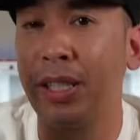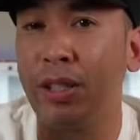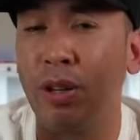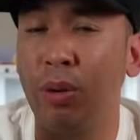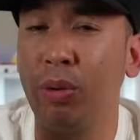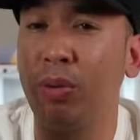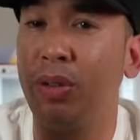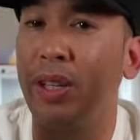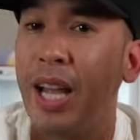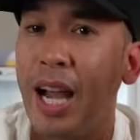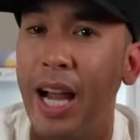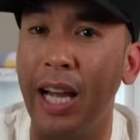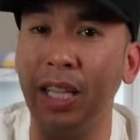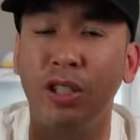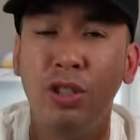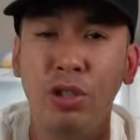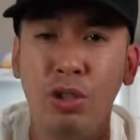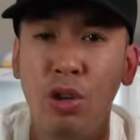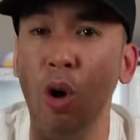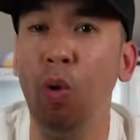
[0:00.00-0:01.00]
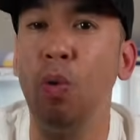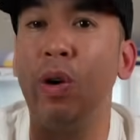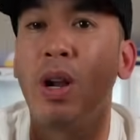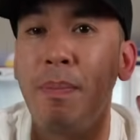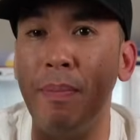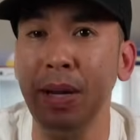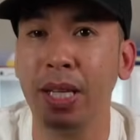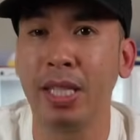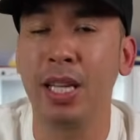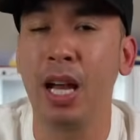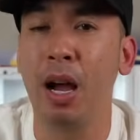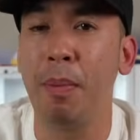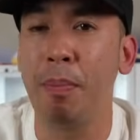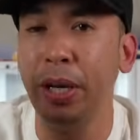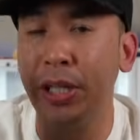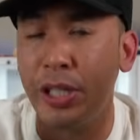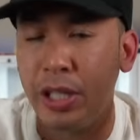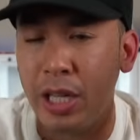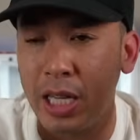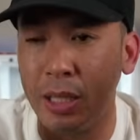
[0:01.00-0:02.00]
So guys, you don't want to miss out.
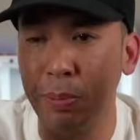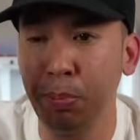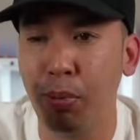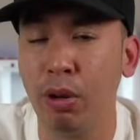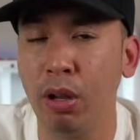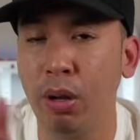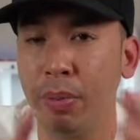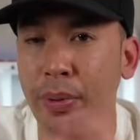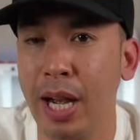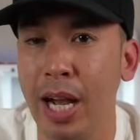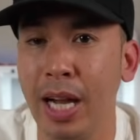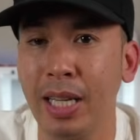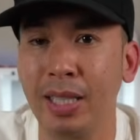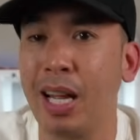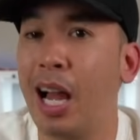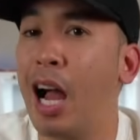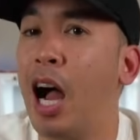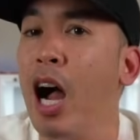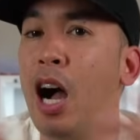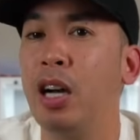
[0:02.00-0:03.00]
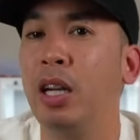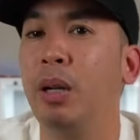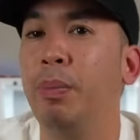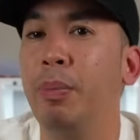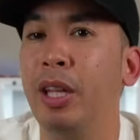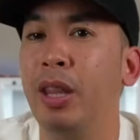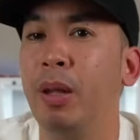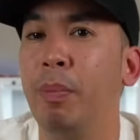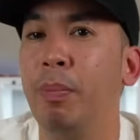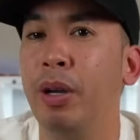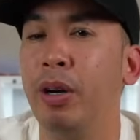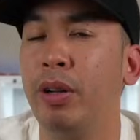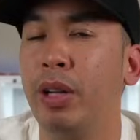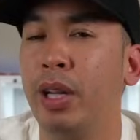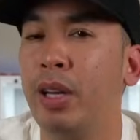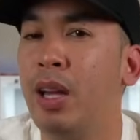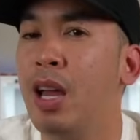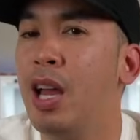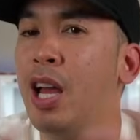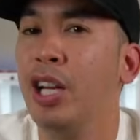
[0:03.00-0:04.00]
Make sure you guys pull up, guys. I'm gonna be in the building.